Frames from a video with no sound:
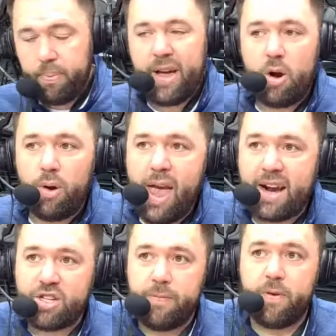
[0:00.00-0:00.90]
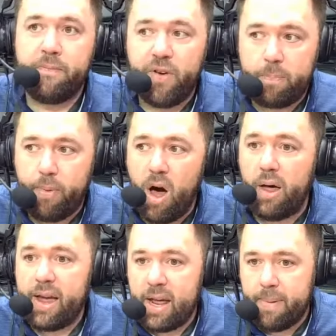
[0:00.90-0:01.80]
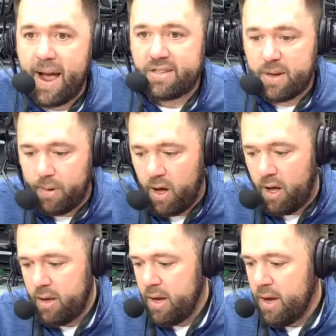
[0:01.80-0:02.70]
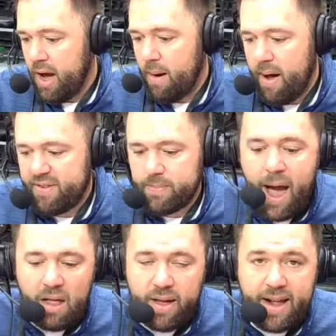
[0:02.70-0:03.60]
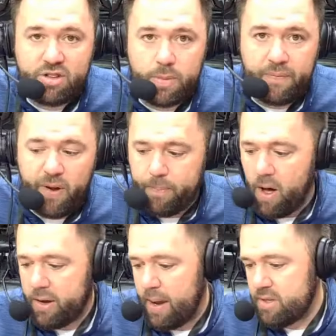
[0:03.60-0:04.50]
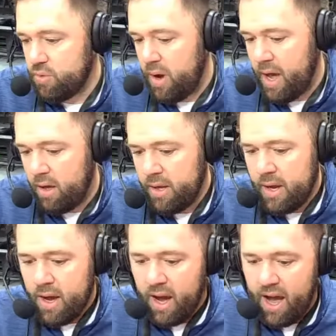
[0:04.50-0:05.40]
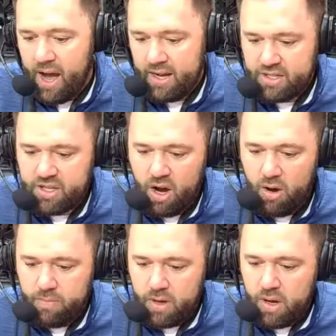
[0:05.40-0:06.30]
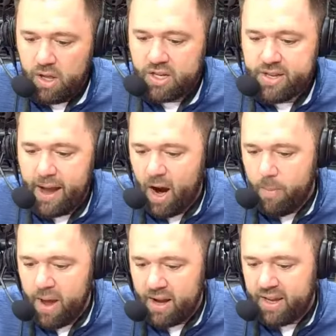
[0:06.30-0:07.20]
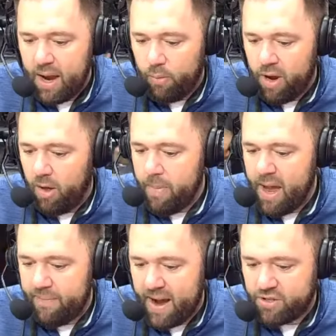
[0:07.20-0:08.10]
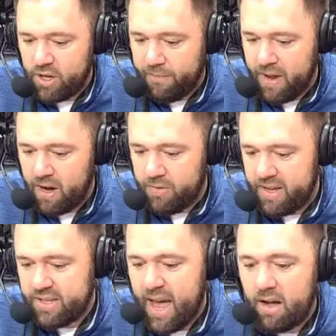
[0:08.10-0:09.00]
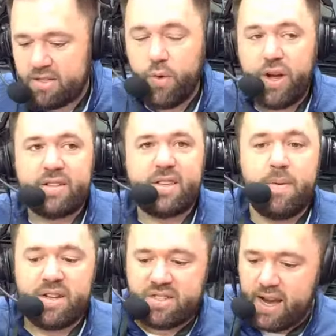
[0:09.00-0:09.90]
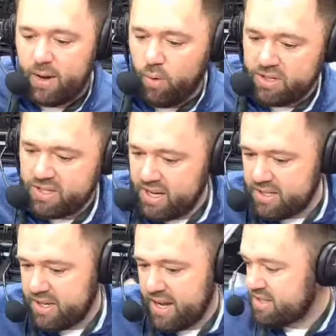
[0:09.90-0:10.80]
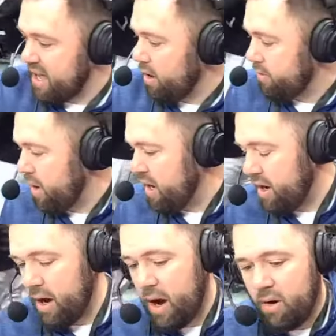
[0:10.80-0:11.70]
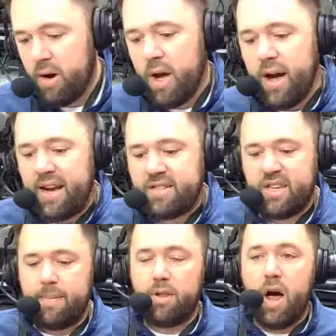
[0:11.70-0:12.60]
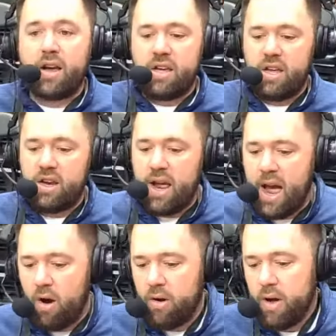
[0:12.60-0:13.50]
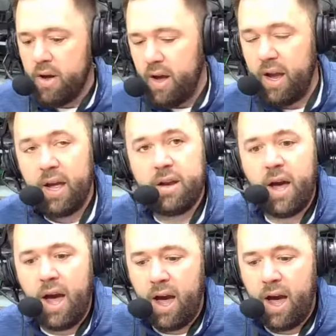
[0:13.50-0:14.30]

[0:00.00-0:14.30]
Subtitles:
player reaction from football and basketball. We'll have some highlights from the football game as well. So looks like our man Kent Riddle may have actually figured this out. So we'll get to him in a second once he is settled and ready to go. I see him logging in now. And